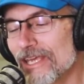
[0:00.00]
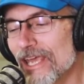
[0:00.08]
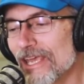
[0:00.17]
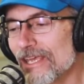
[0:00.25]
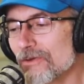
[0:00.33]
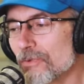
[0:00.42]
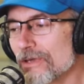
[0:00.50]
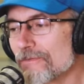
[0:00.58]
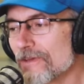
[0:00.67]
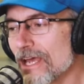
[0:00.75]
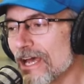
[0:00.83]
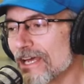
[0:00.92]
Hey, we've
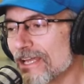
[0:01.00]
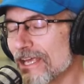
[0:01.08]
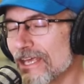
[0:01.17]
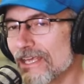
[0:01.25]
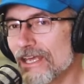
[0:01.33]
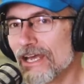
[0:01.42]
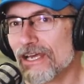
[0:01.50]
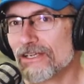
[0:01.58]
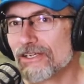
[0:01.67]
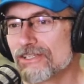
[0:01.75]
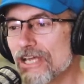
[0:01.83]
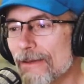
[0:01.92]
got a uh,
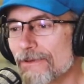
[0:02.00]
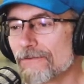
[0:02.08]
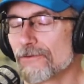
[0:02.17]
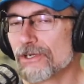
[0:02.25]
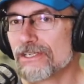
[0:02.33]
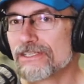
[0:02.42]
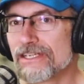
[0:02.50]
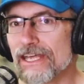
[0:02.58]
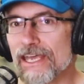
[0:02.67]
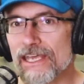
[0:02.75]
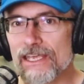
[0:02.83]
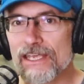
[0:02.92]
good topic for you
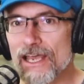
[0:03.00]
today.